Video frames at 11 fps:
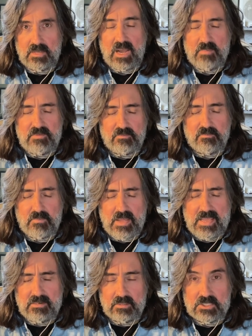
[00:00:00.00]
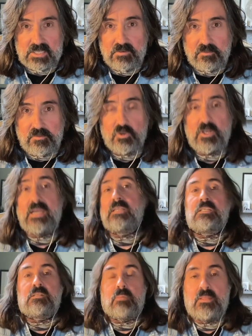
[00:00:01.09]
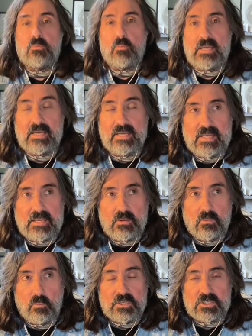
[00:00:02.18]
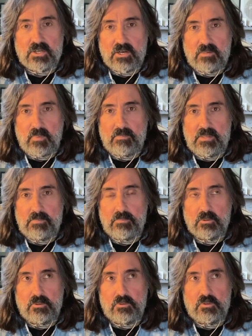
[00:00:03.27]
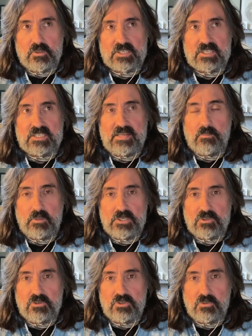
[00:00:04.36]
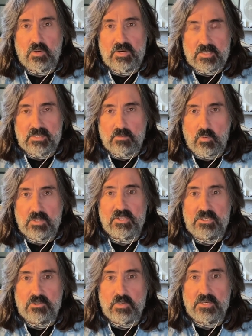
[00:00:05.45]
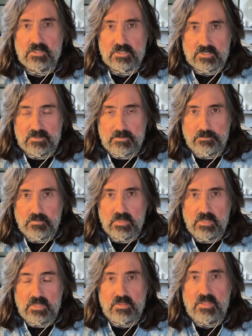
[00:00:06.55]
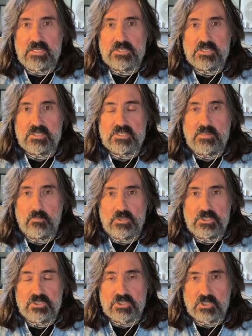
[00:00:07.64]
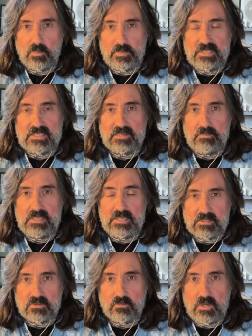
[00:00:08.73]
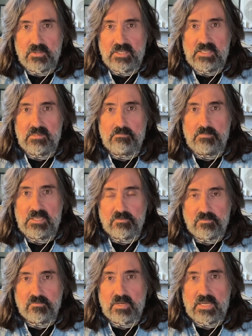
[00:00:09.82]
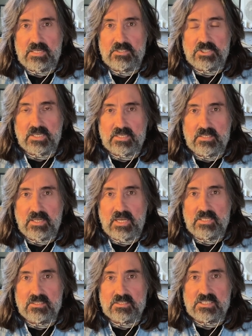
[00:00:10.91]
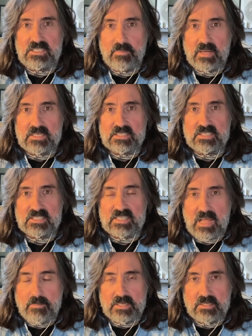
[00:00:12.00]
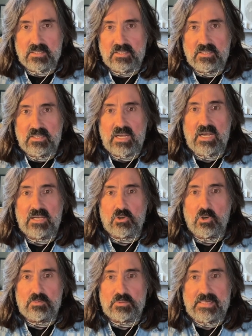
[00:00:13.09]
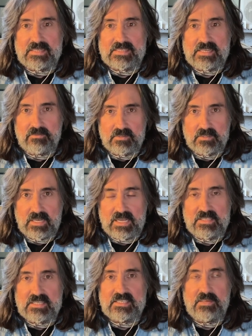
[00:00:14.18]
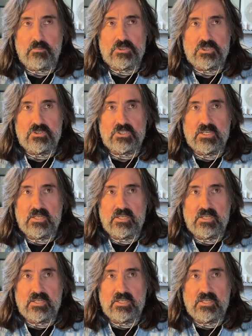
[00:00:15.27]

I mean, endlessly infuriated by the way we're surrounded by people who say we should do one thing while they do another. They say we should stop eating meat while they eat beef and chicken and sea bass and salmon at COP27. And they say we should